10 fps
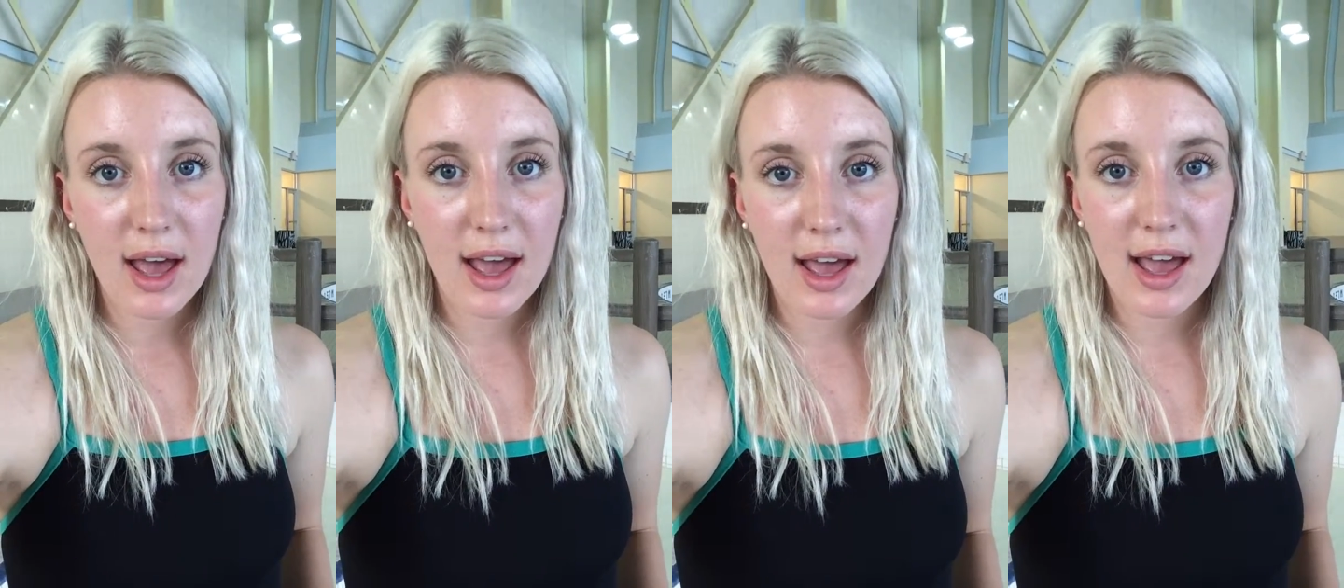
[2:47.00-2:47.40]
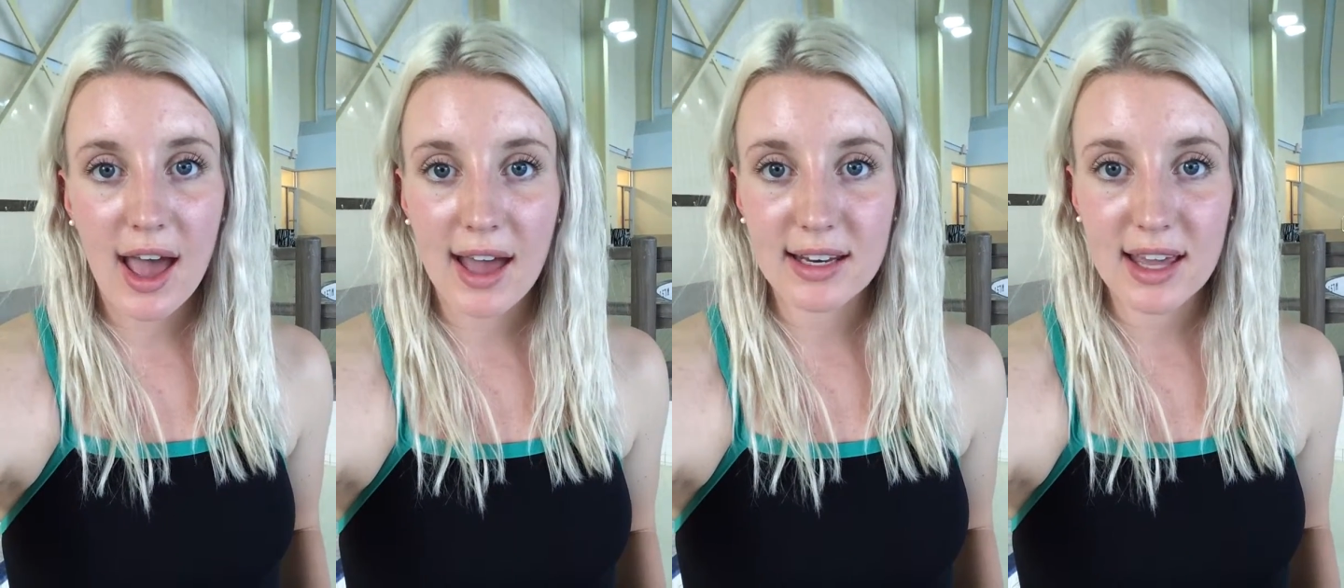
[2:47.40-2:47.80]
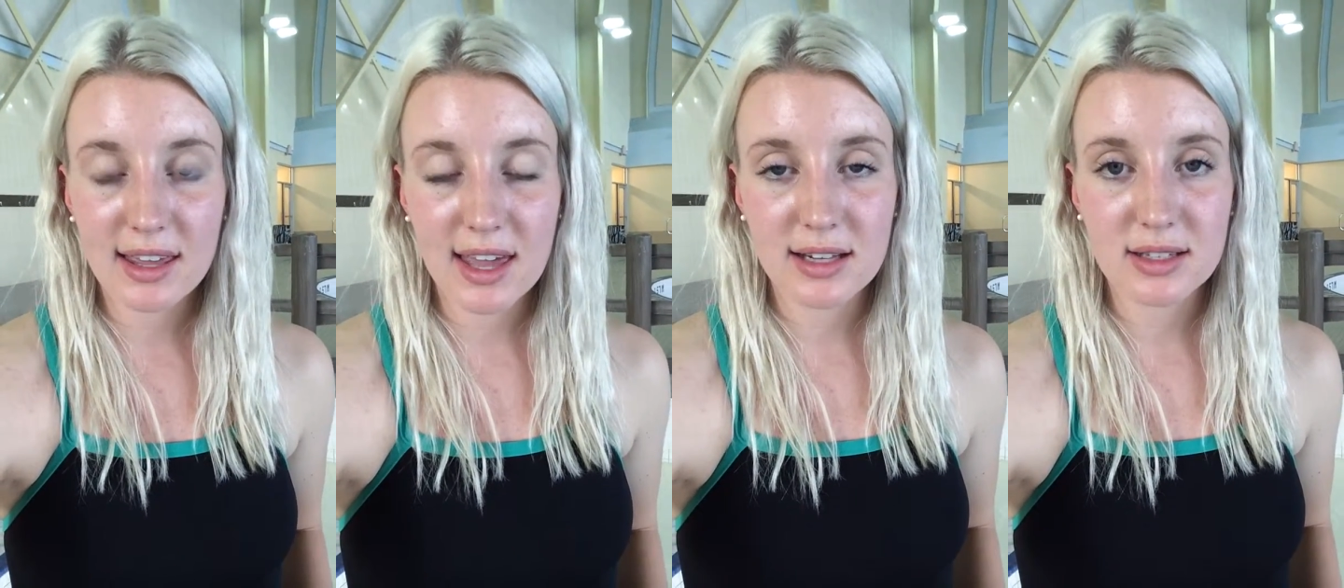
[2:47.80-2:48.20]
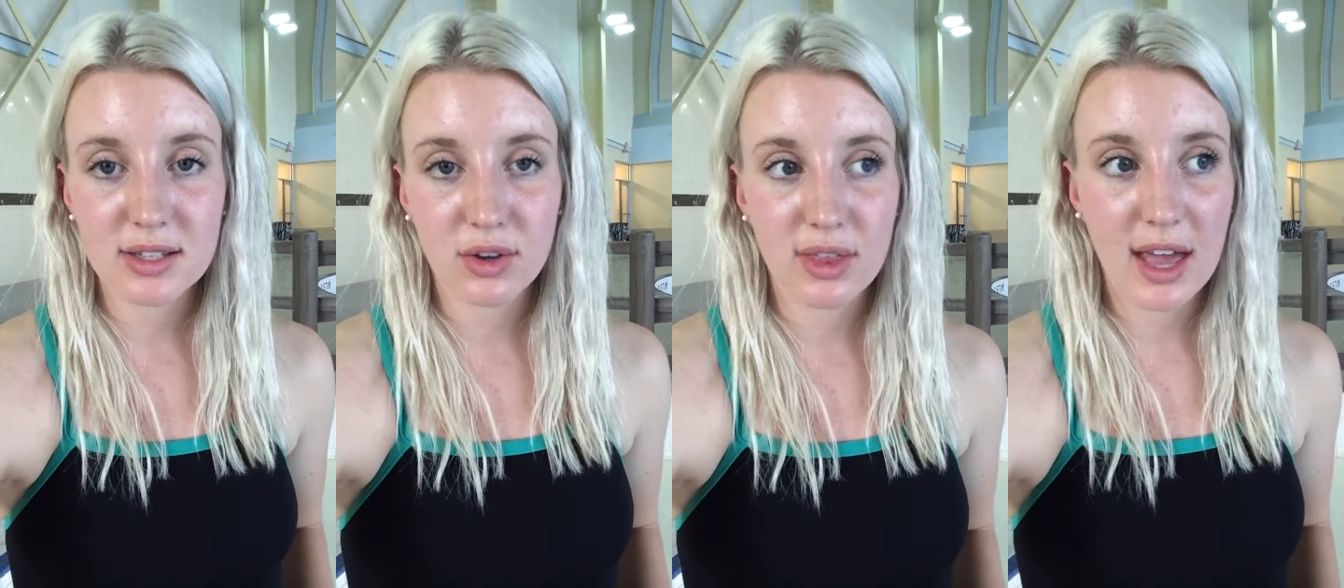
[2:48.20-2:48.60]
add kicking
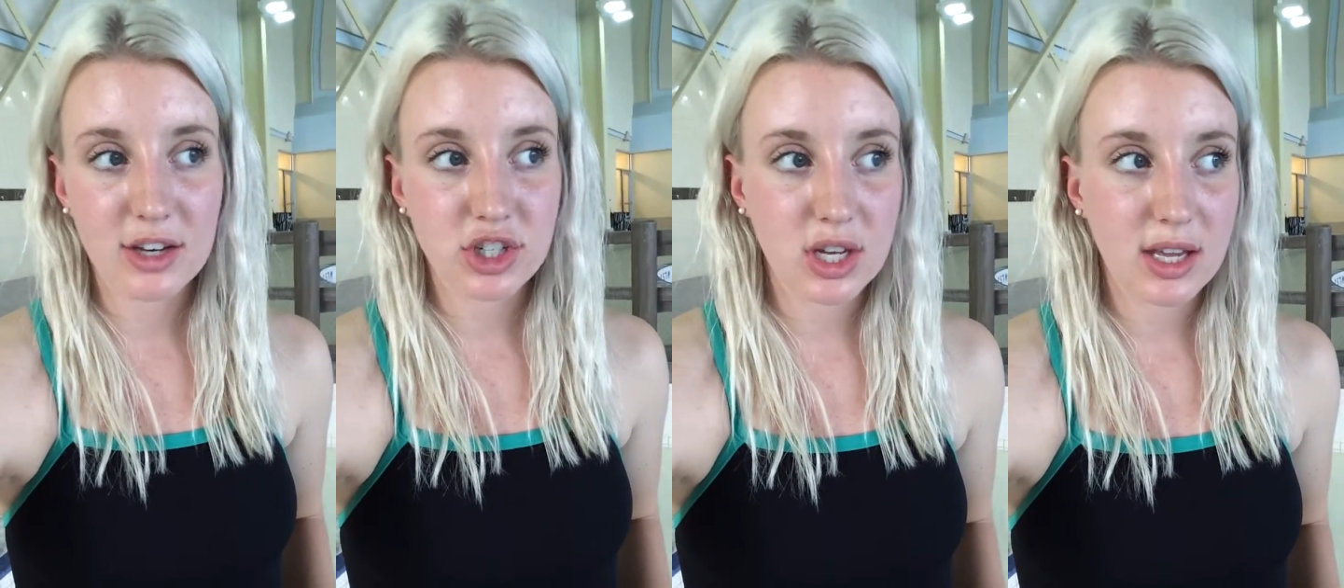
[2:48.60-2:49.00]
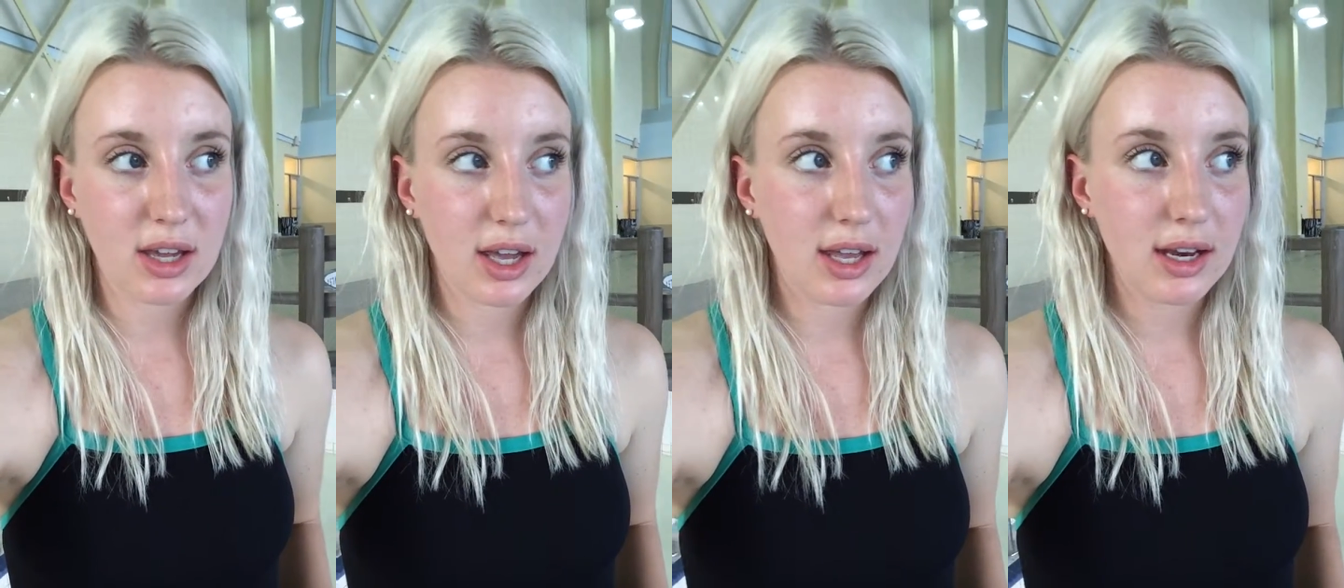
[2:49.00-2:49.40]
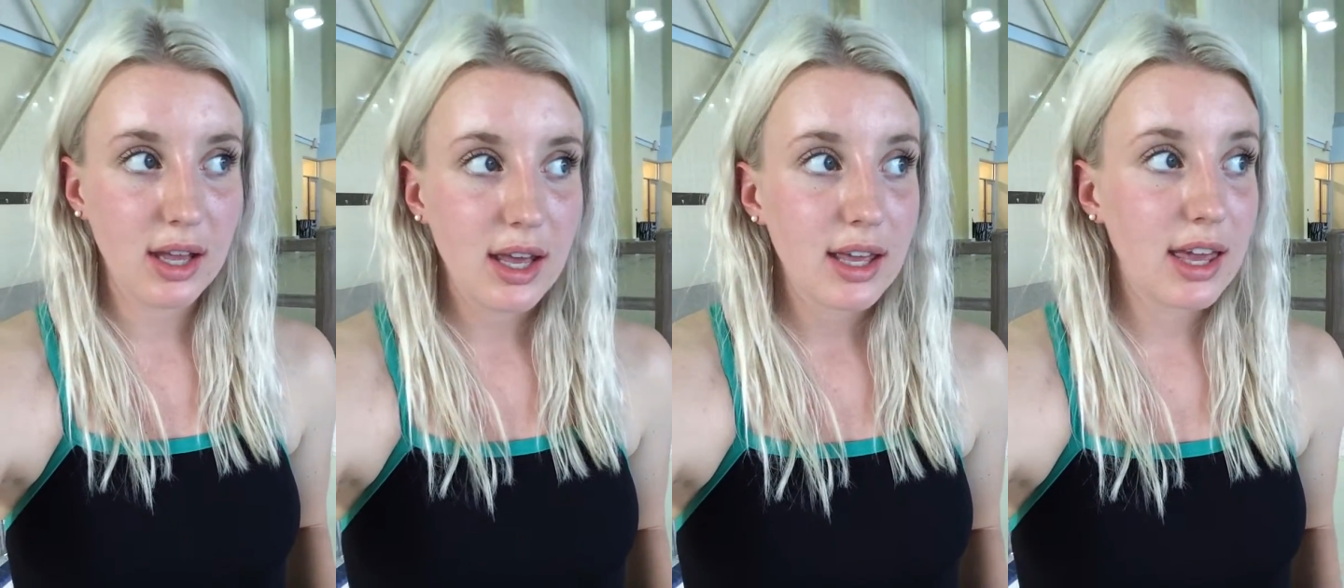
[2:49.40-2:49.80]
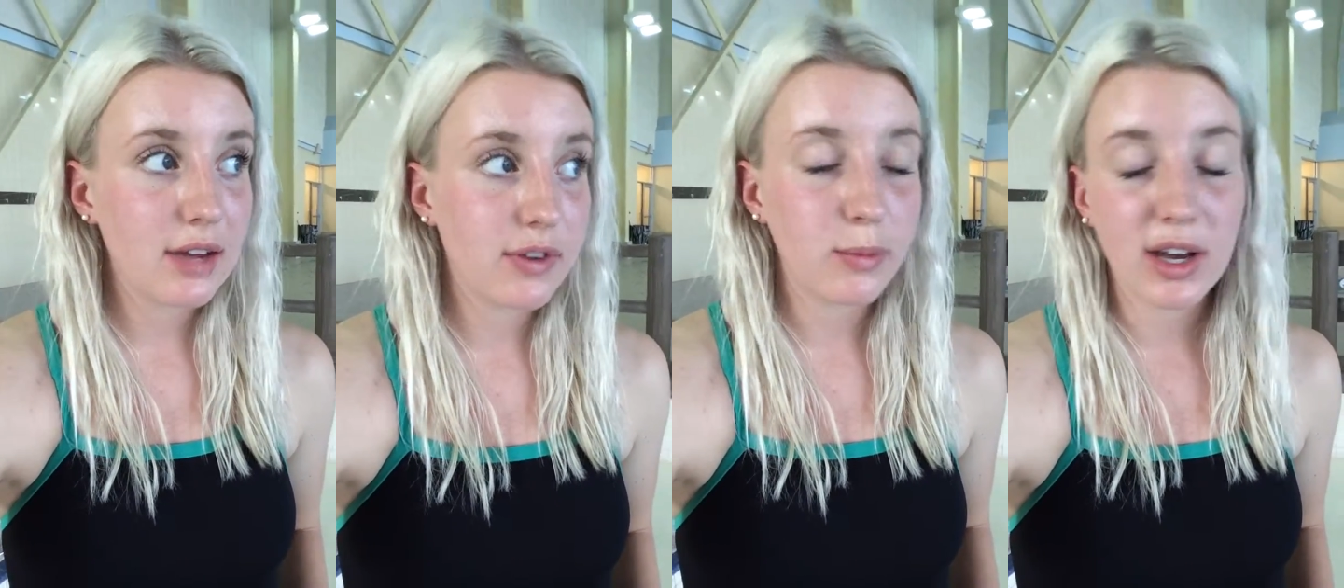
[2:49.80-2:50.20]
so that she could kick
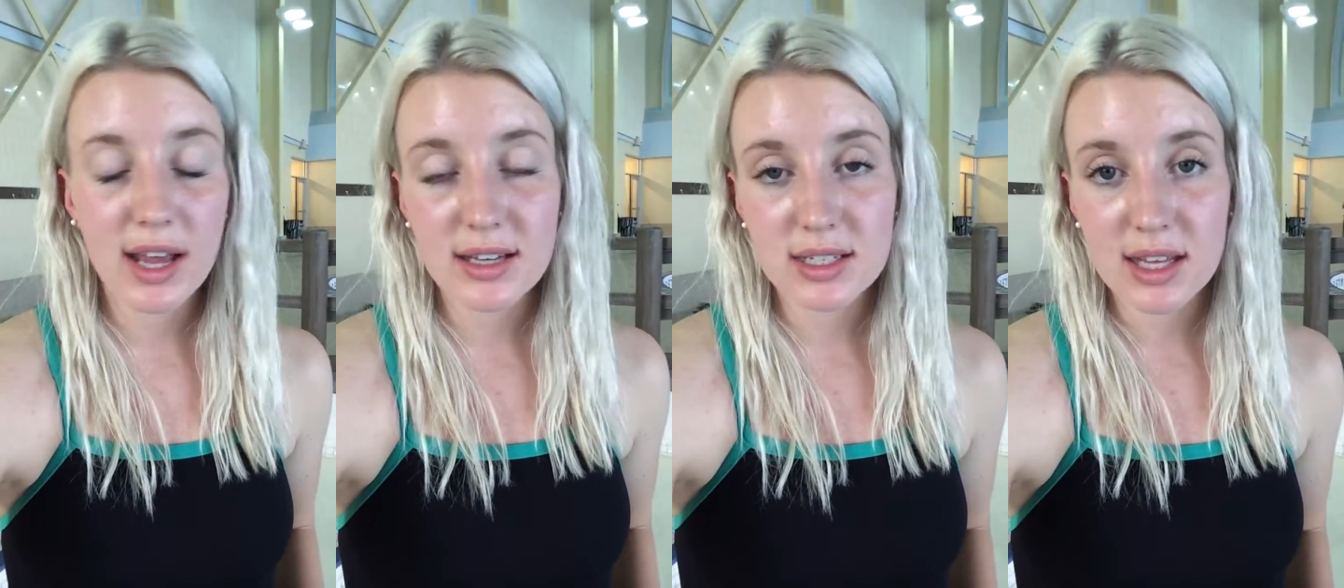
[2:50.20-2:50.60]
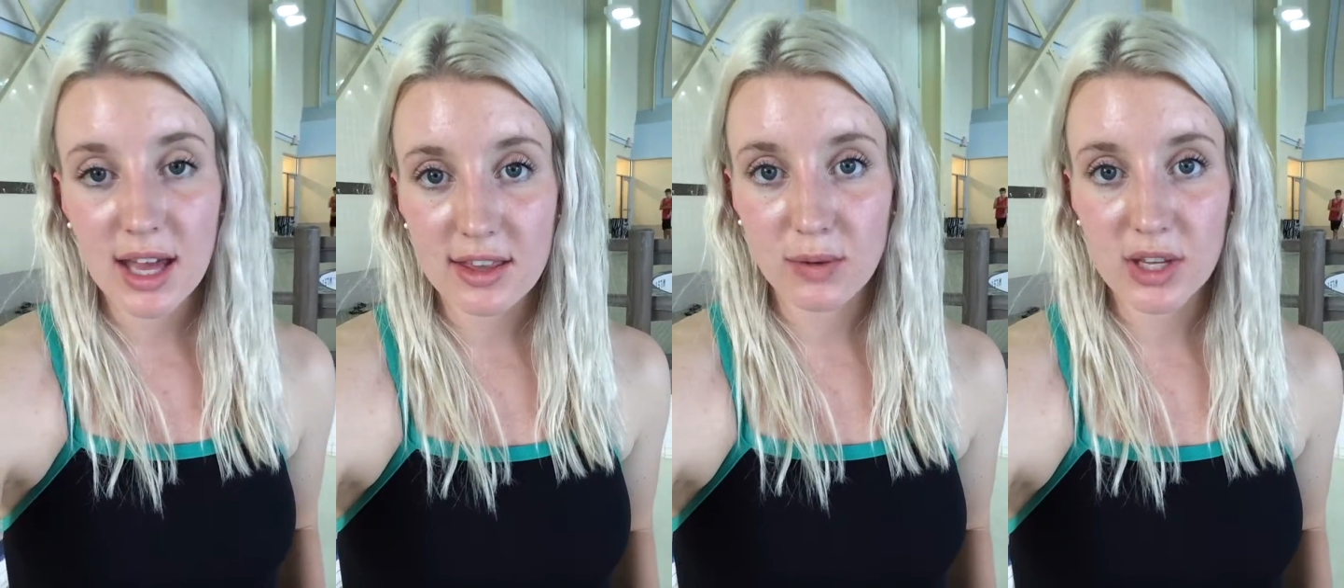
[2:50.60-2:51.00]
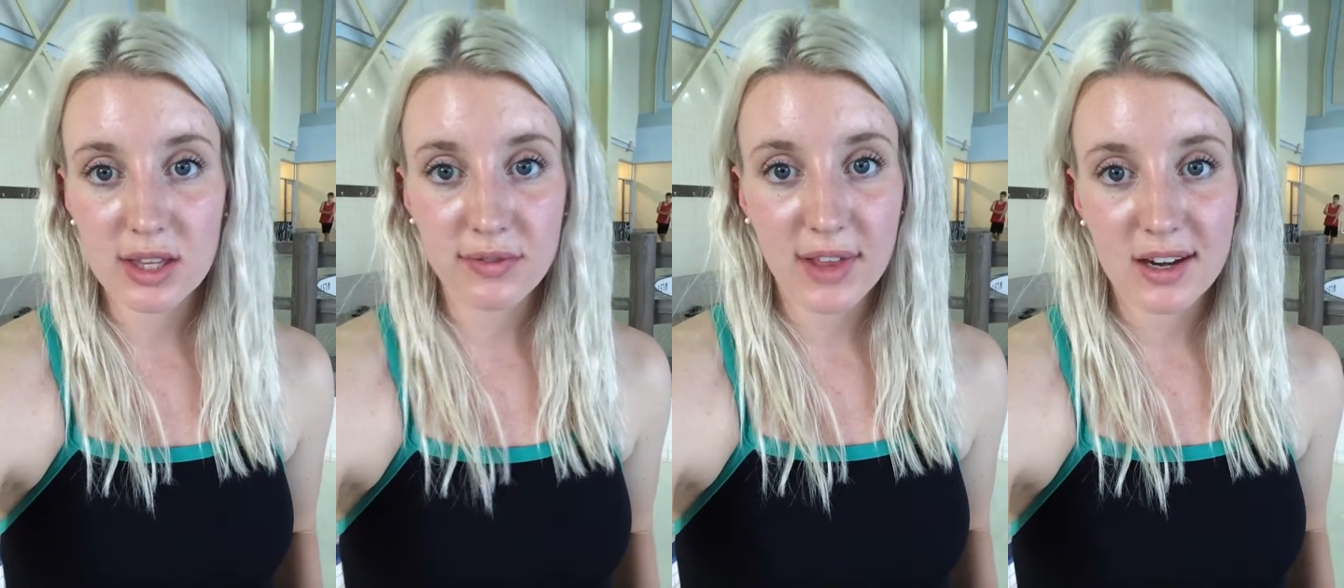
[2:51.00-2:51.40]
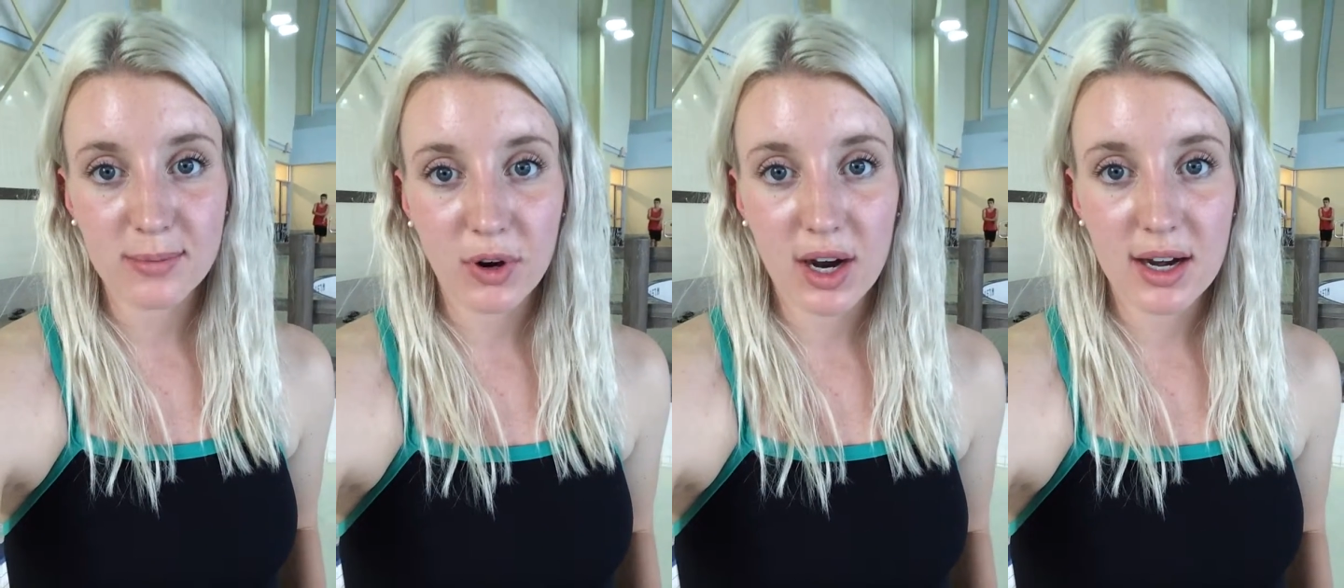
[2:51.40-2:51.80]
from one end to the other with the
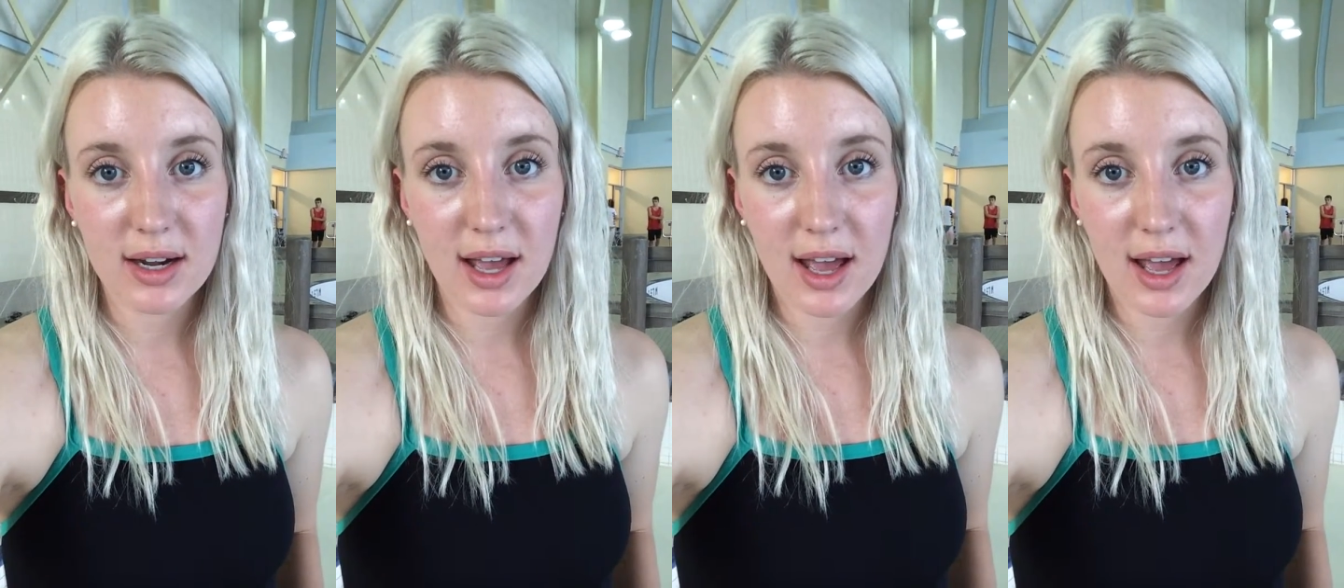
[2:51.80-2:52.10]
flutterboard,